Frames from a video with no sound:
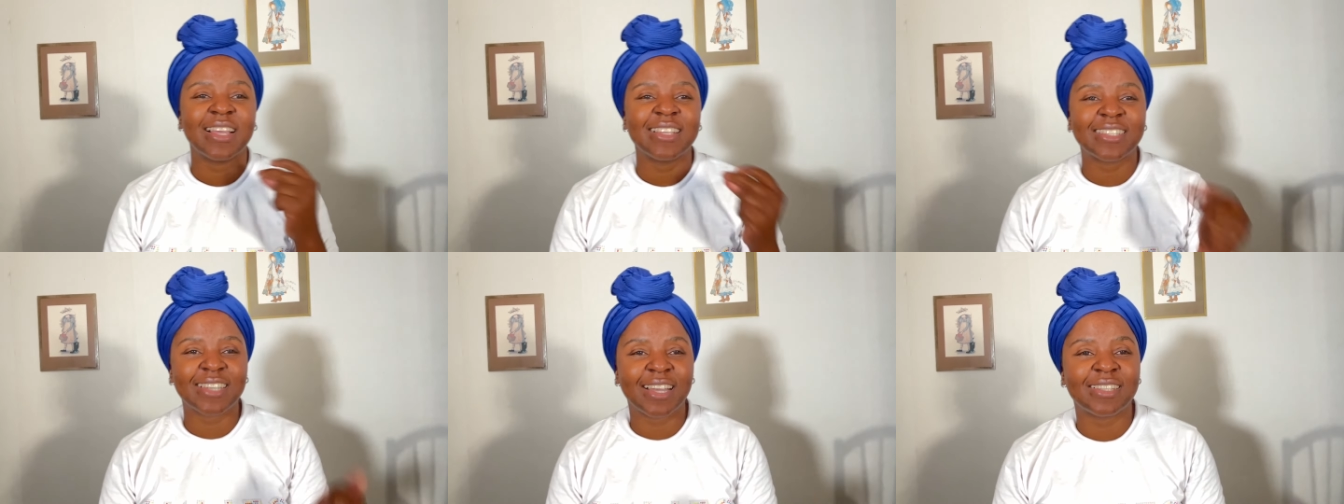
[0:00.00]

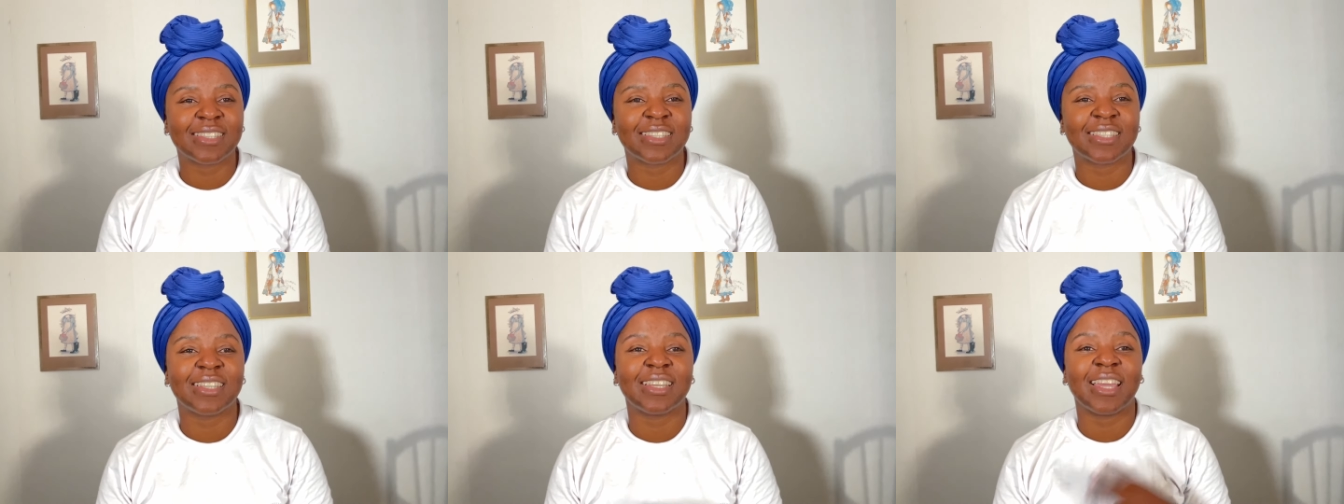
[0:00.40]

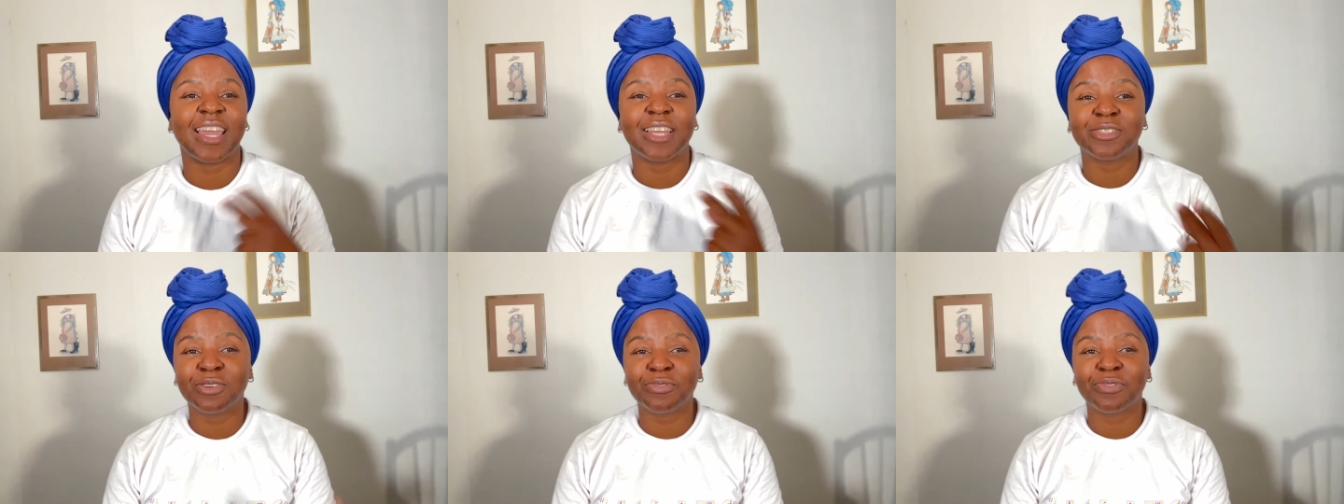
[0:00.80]
chanty,
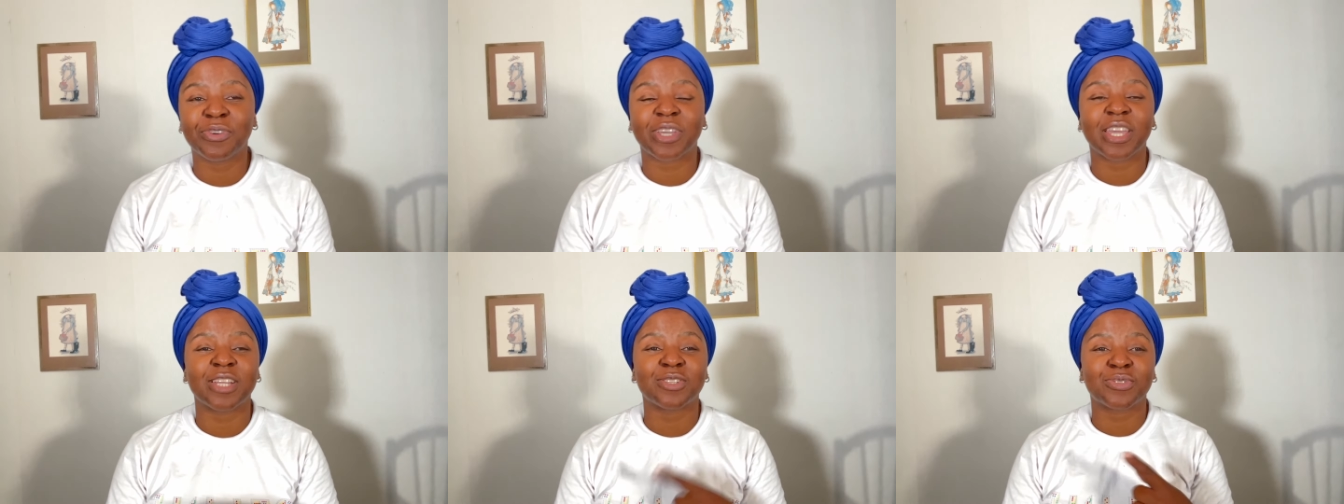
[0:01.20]
And don't
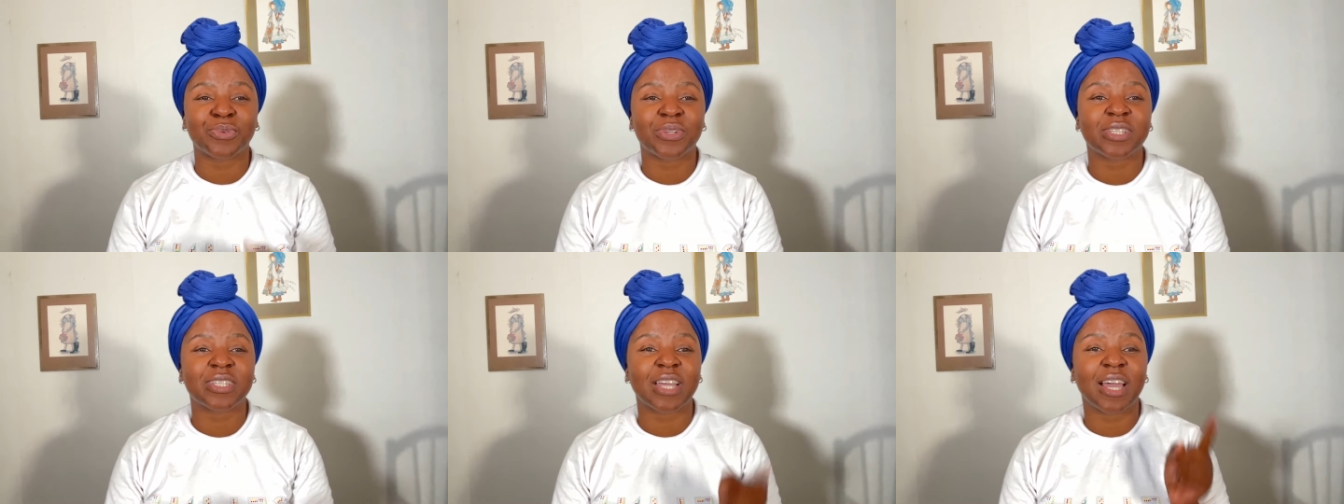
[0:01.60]
forget to
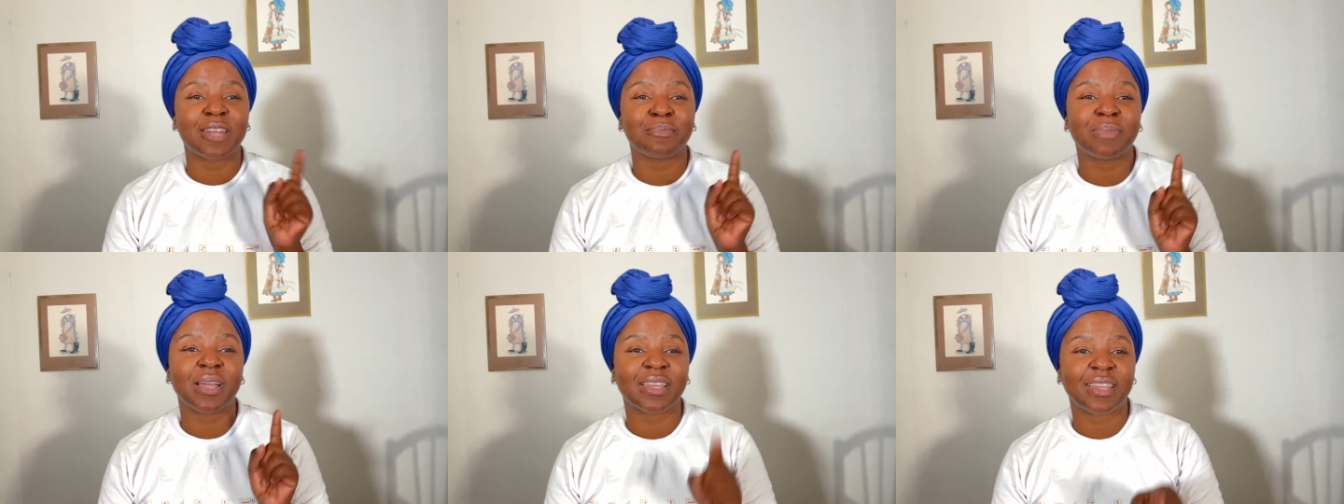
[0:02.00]
return
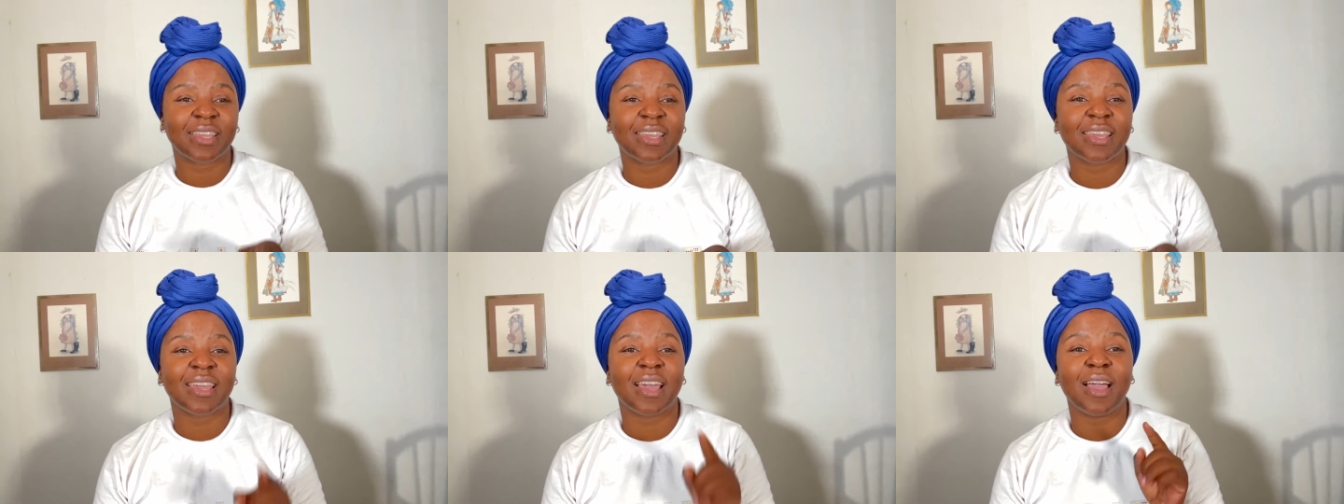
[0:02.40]
back
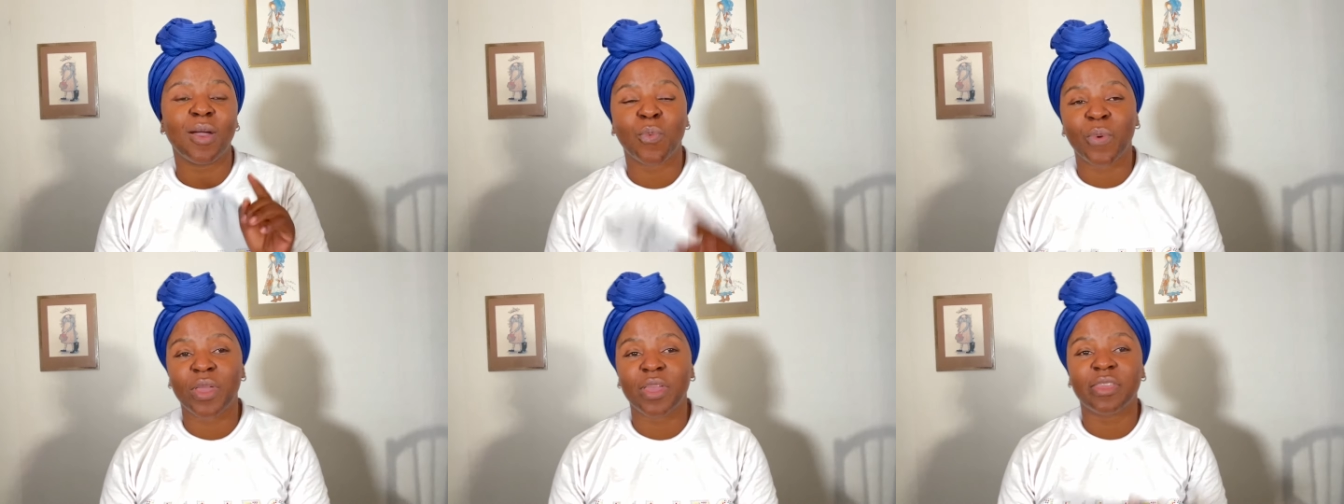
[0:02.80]
here
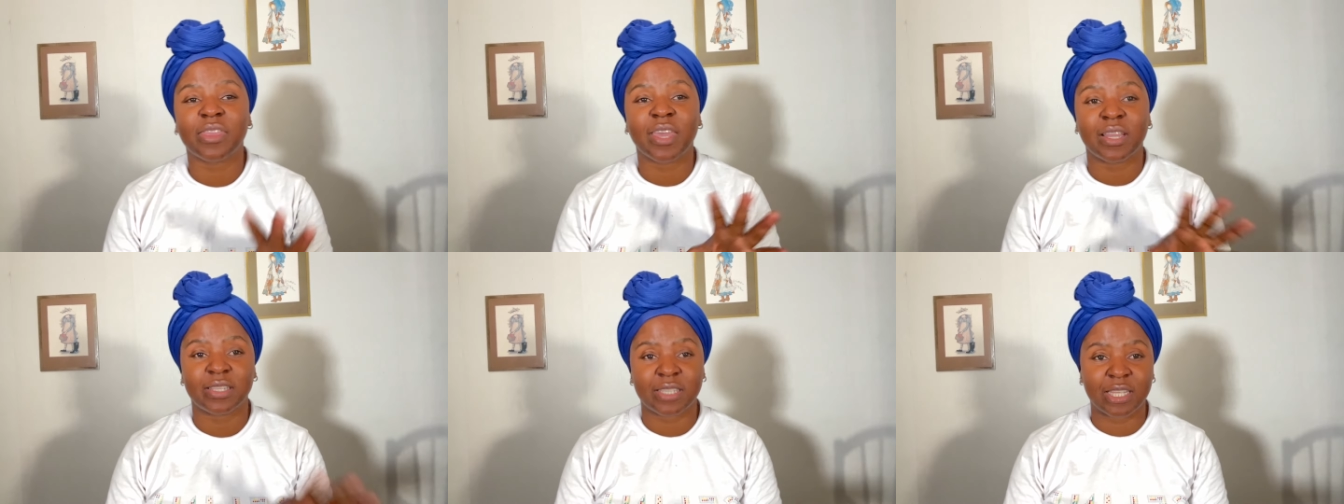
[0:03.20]
with
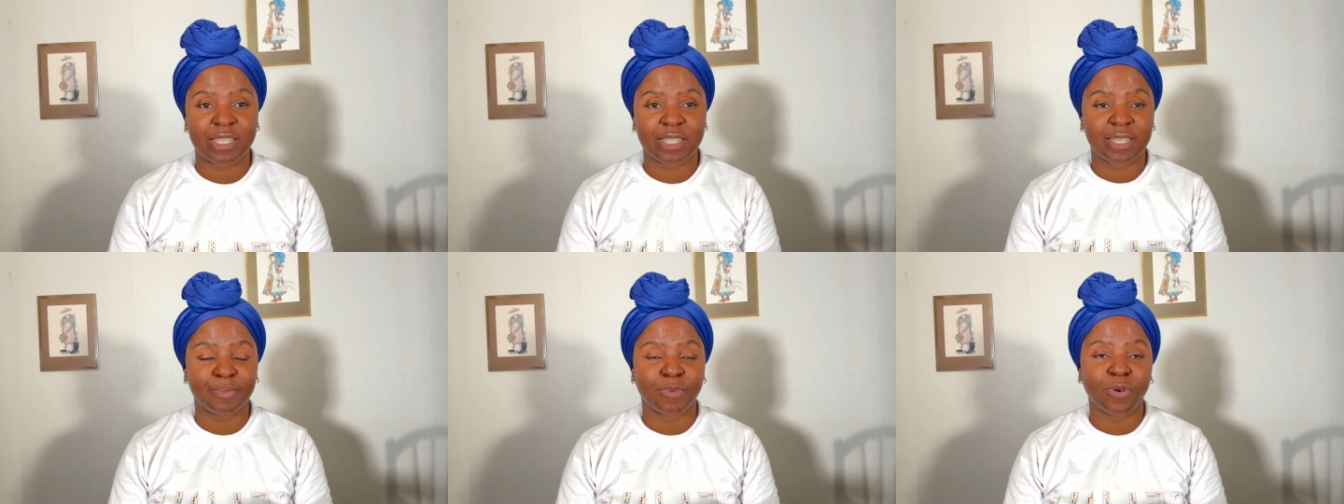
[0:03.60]
a
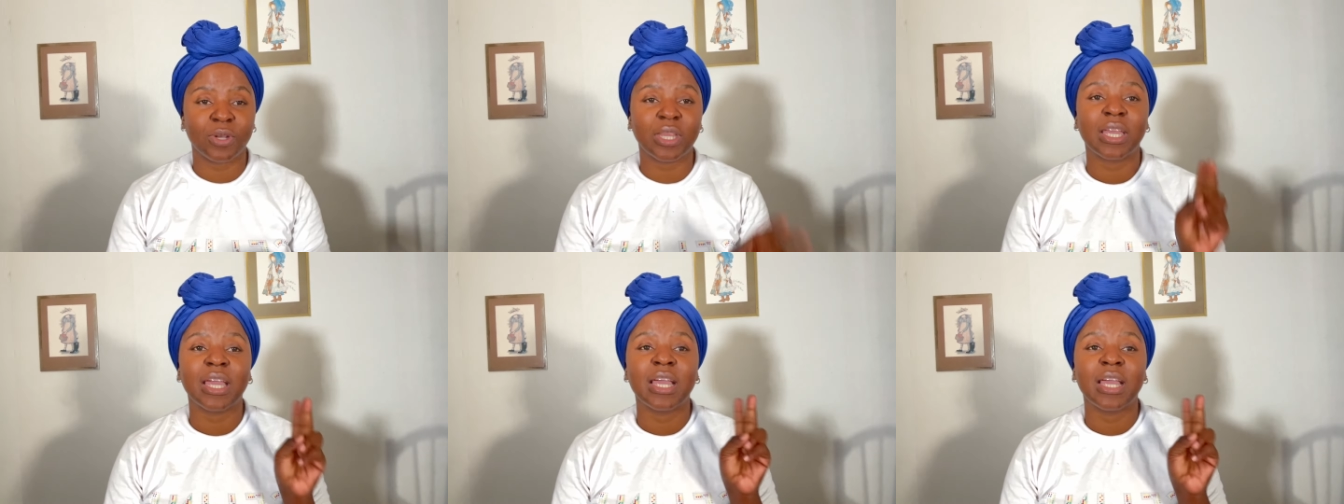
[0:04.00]
testimony.